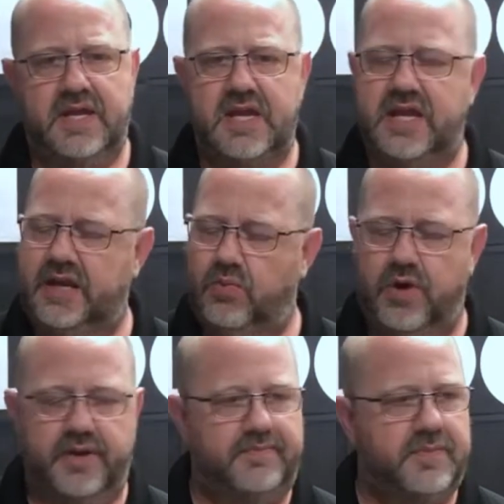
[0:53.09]

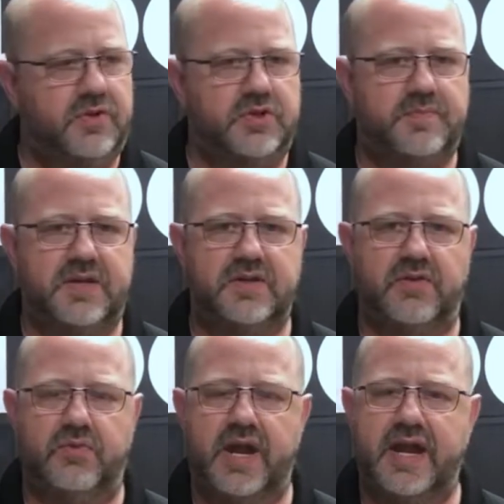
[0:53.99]
Anyone who's been to the
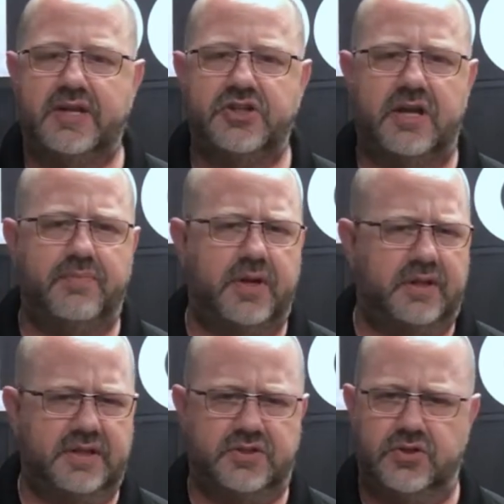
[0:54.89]
range and put at
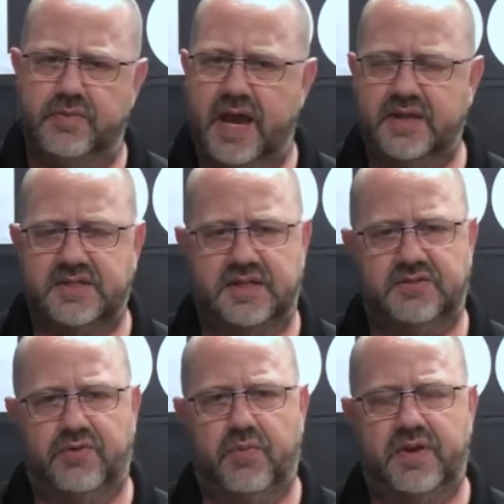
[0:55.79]
least 2 magazines
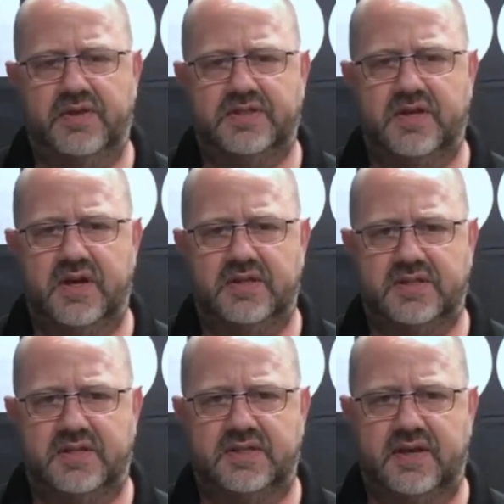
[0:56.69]
through one of these guns
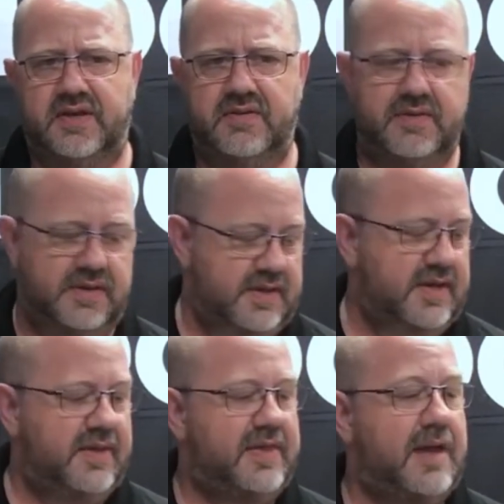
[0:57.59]
can tell you
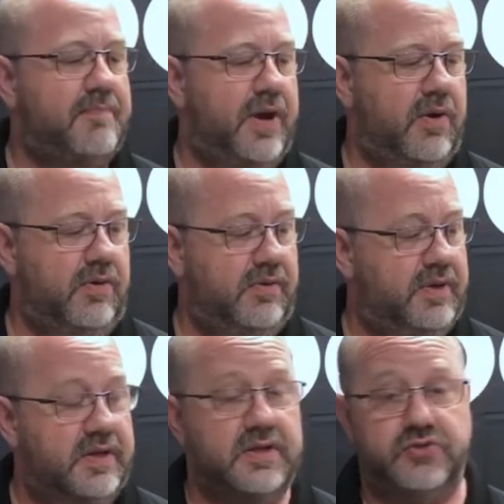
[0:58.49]
that barrel
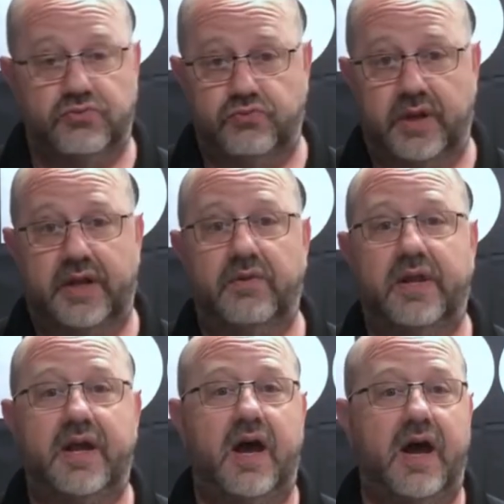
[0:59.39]
gets really
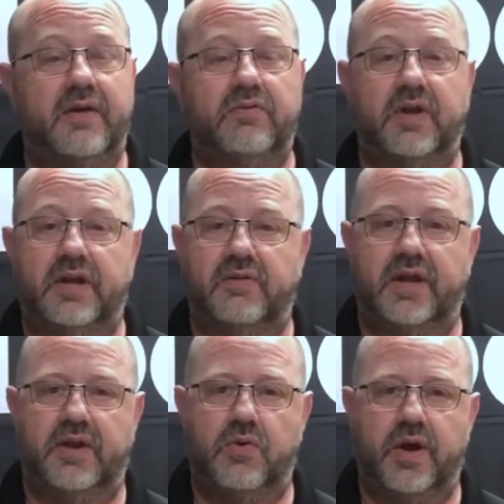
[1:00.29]
hot really
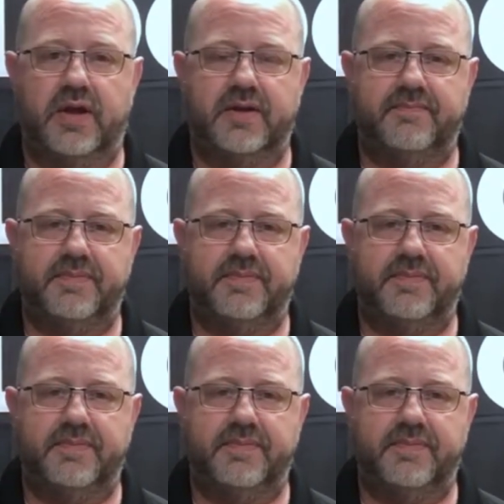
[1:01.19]
quick.